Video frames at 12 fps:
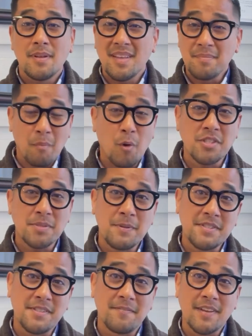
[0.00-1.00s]
and more
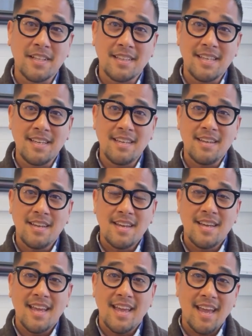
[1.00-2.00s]
specifically,
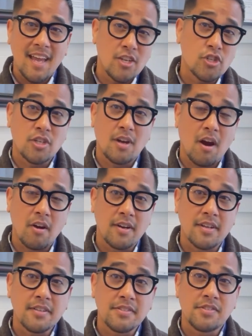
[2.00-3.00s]
Asian
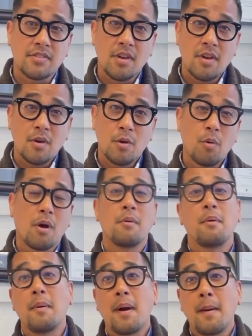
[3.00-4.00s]
artists who
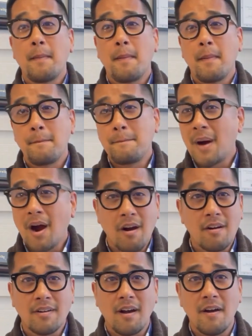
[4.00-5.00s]
are
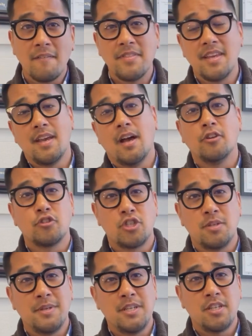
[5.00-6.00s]
part of the
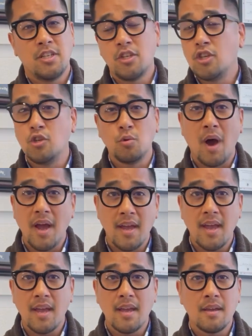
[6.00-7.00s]

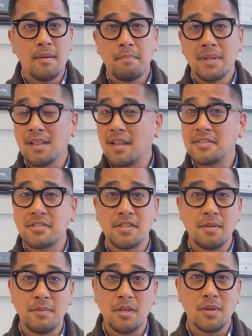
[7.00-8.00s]
LGBTQIA plus
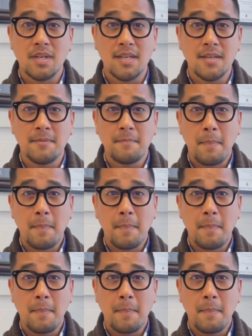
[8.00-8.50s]
community.